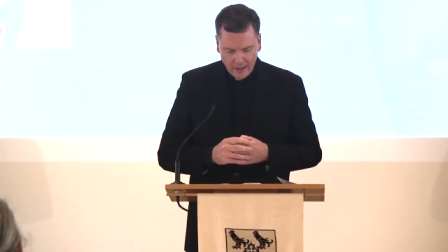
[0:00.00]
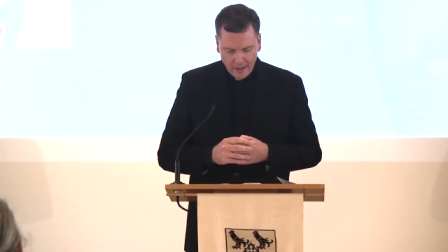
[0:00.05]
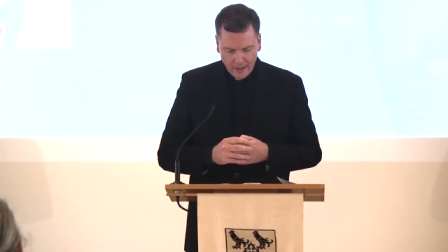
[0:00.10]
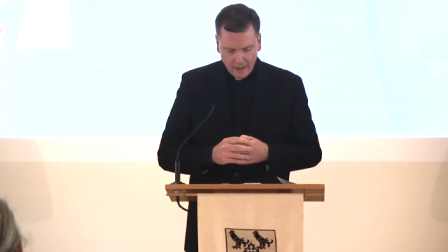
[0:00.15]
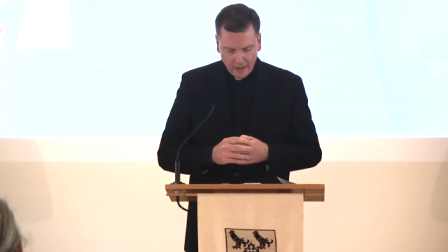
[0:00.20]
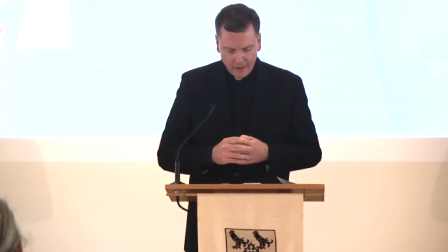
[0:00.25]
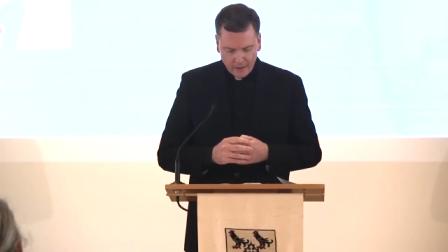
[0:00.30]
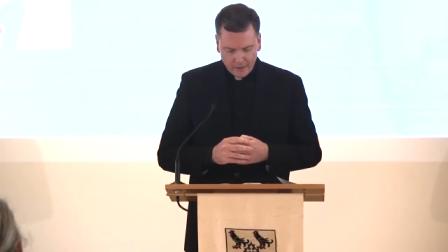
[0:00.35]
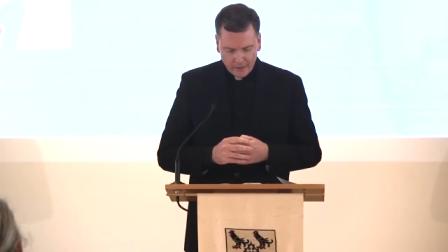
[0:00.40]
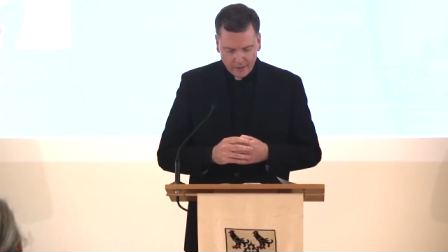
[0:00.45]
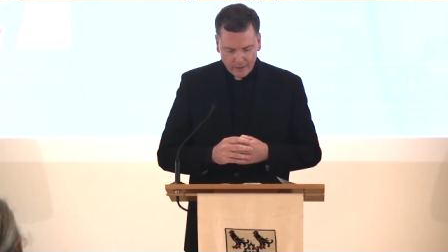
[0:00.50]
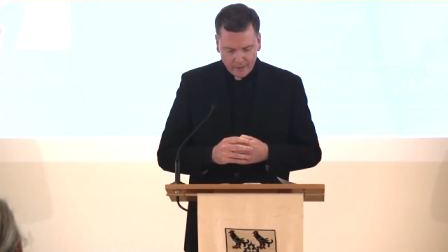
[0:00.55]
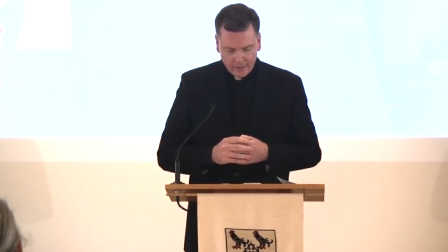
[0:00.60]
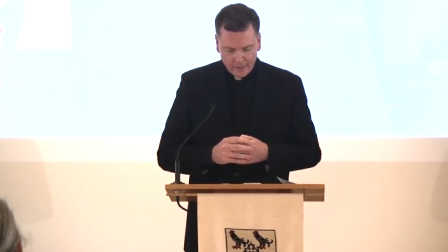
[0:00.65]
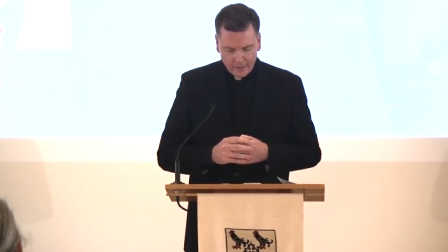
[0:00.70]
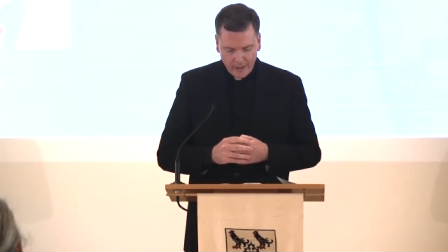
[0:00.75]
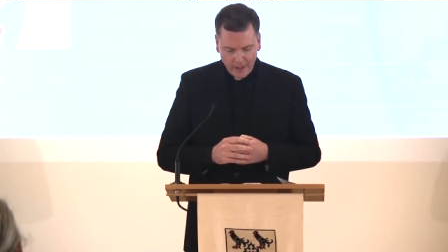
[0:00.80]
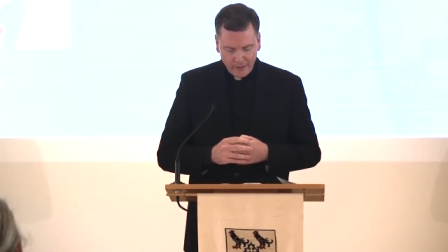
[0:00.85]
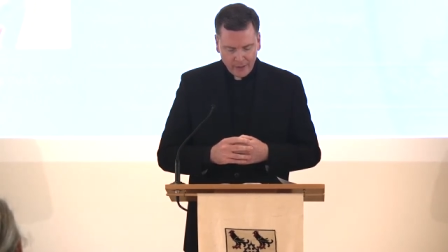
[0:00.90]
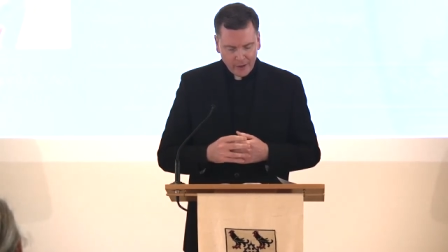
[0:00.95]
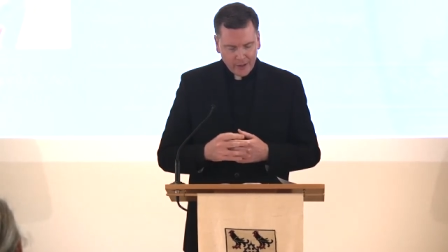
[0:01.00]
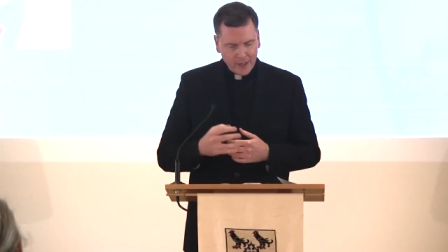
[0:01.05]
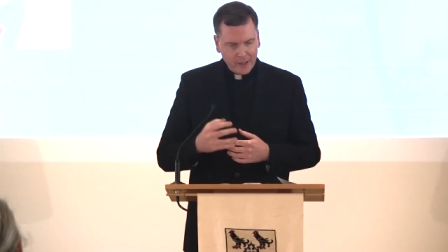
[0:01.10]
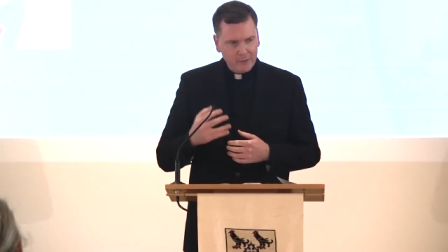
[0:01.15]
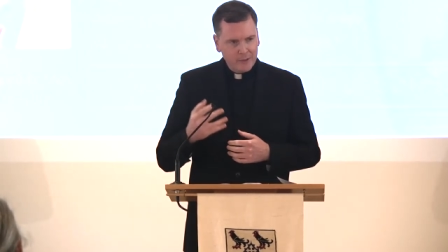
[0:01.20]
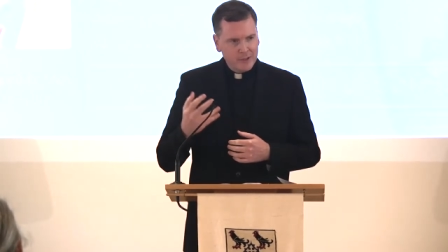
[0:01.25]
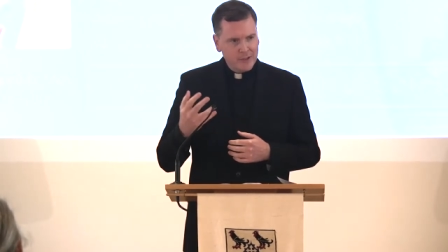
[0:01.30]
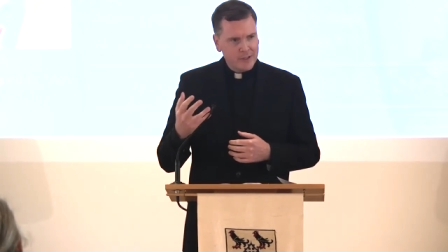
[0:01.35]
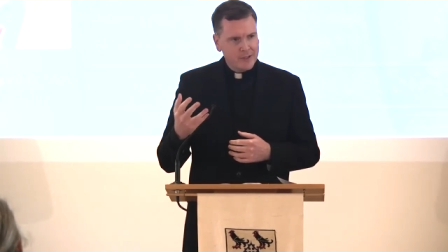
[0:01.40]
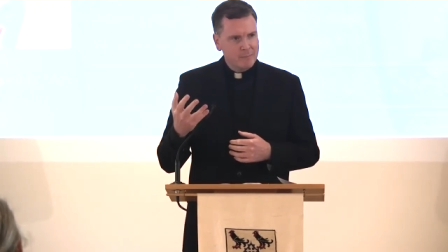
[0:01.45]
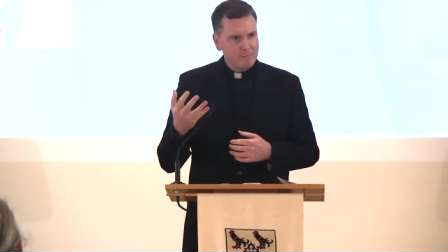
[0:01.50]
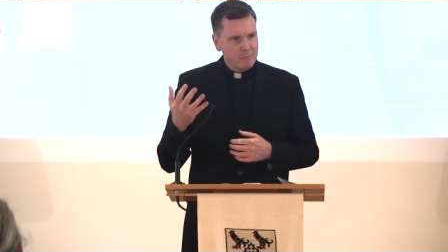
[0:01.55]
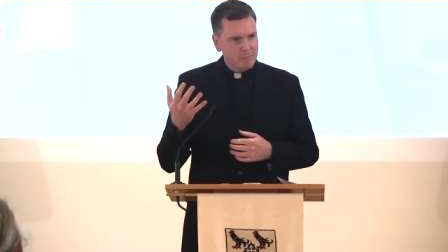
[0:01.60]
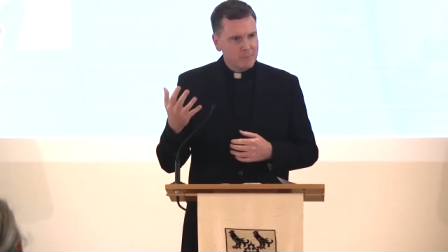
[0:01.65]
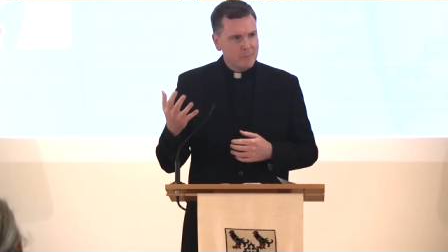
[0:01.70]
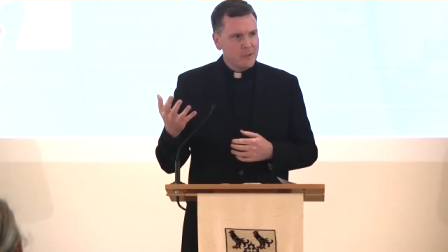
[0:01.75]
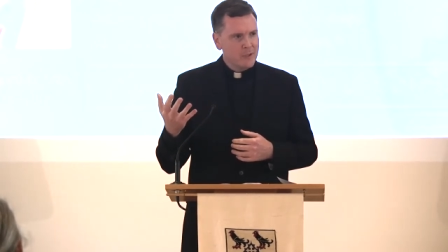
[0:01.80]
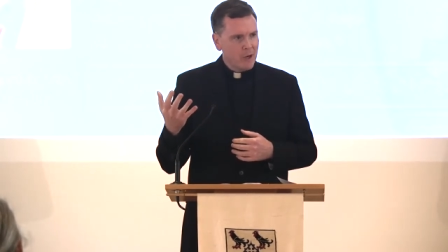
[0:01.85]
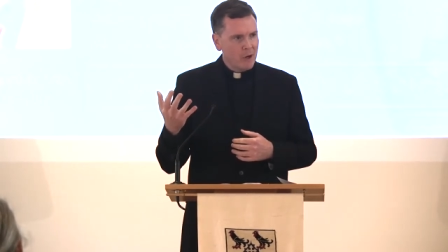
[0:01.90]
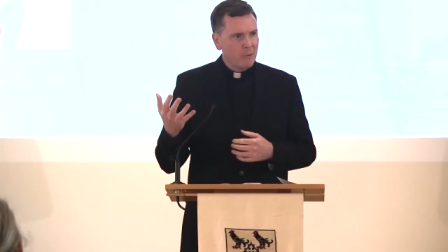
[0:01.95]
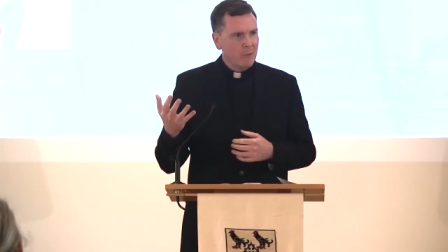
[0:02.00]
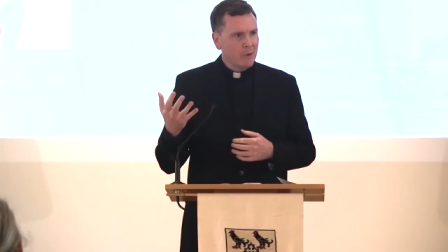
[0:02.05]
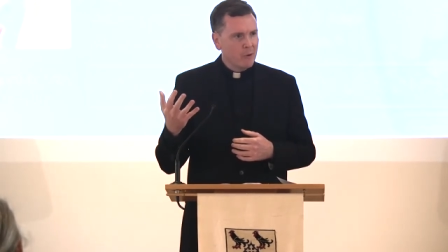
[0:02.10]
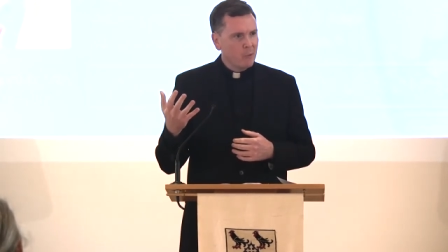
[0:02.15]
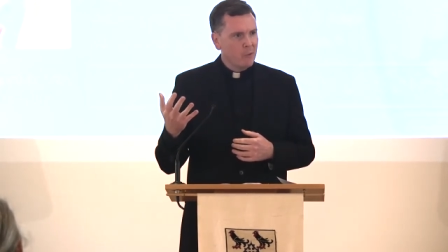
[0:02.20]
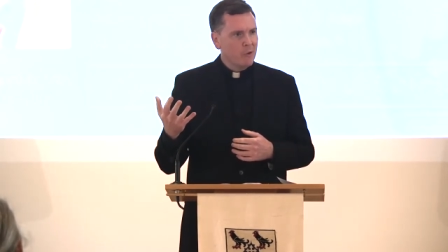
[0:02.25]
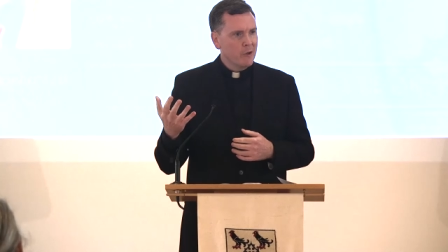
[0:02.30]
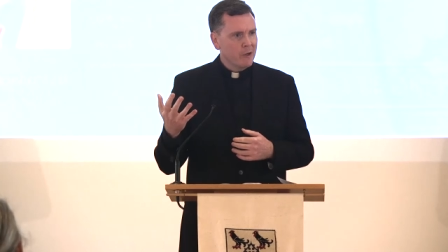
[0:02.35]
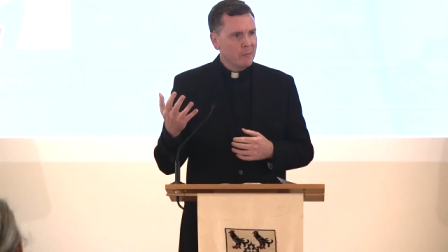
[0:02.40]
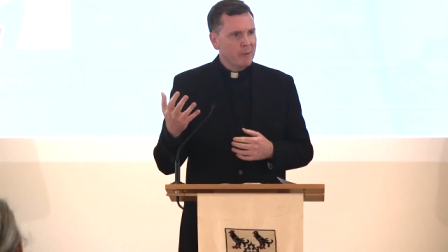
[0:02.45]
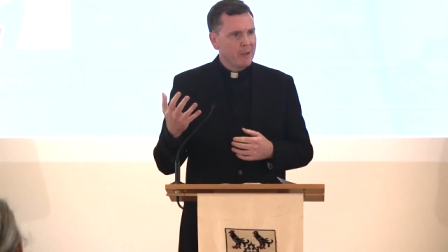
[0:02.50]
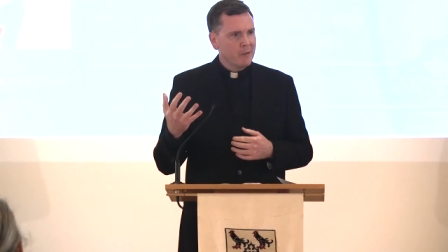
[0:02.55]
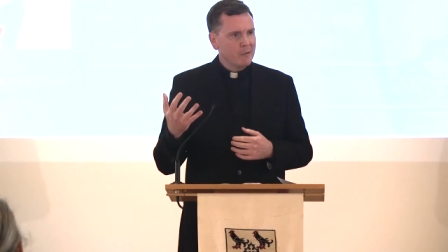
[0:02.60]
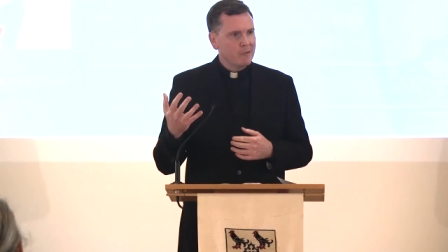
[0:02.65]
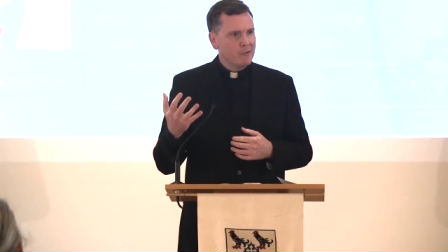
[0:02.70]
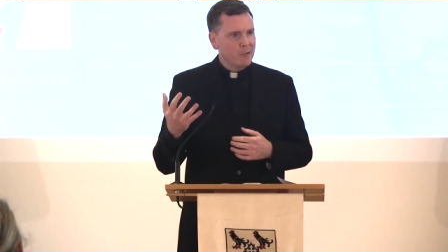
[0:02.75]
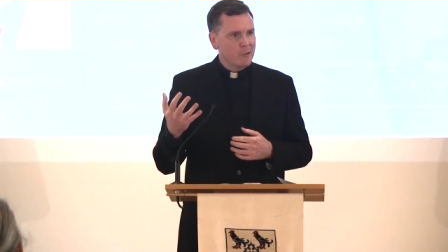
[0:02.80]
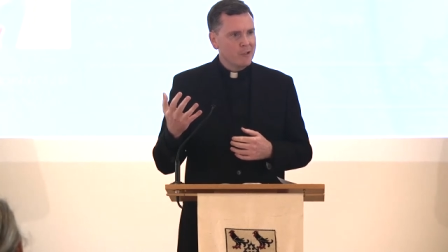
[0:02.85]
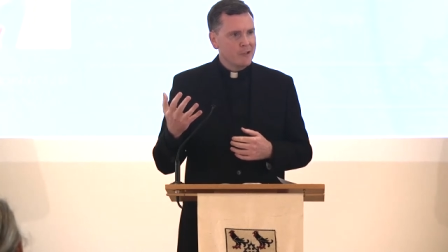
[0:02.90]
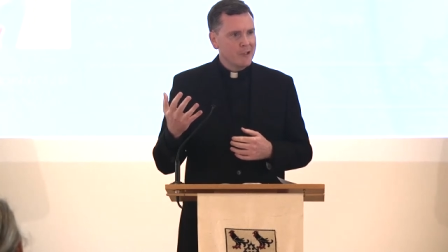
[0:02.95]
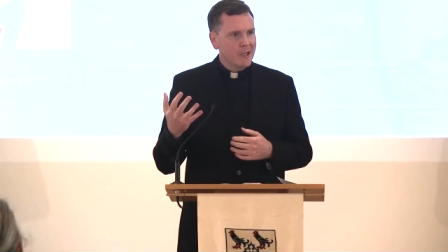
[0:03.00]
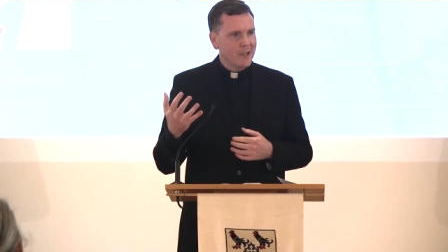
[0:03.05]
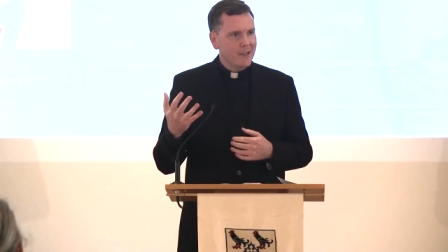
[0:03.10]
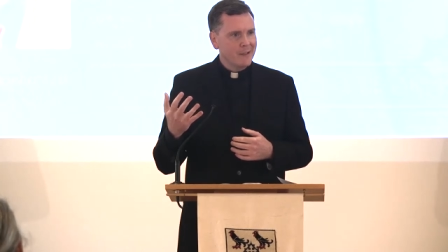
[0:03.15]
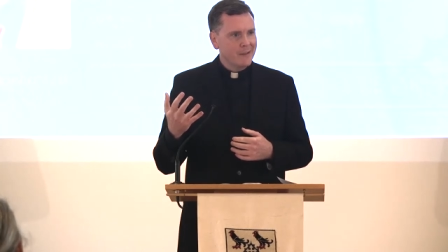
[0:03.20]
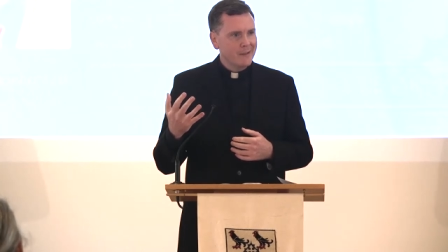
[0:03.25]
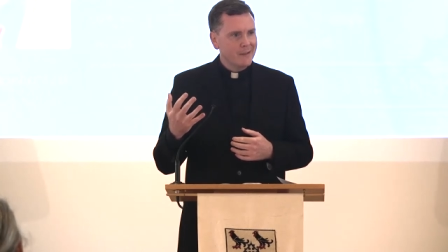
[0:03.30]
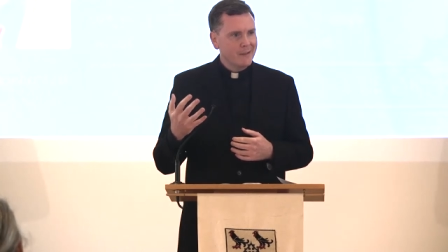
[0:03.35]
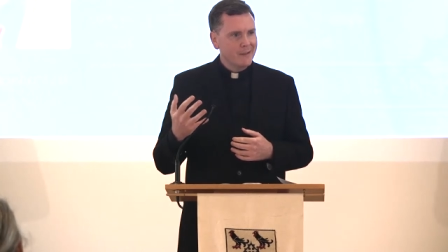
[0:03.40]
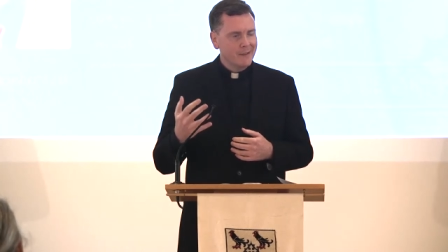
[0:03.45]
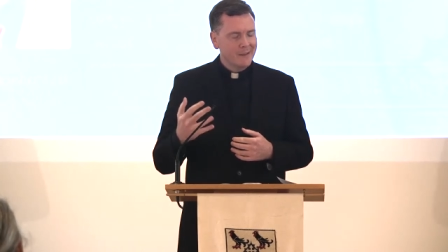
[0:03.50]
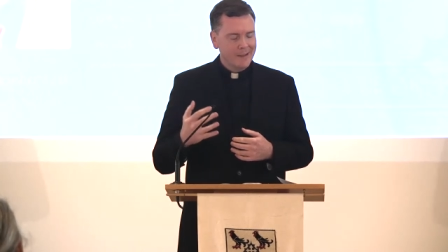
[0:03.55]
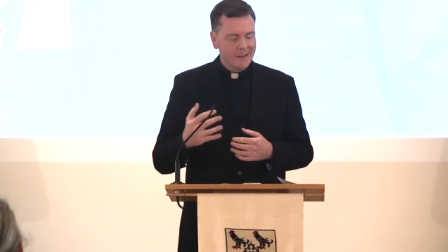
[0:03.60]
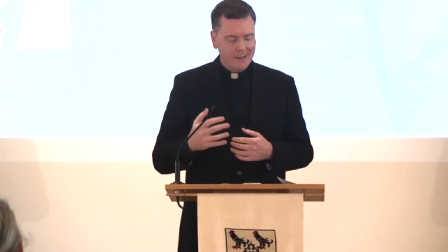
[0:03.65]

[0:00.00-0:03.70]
I thought I would just start with a word about George Hunt.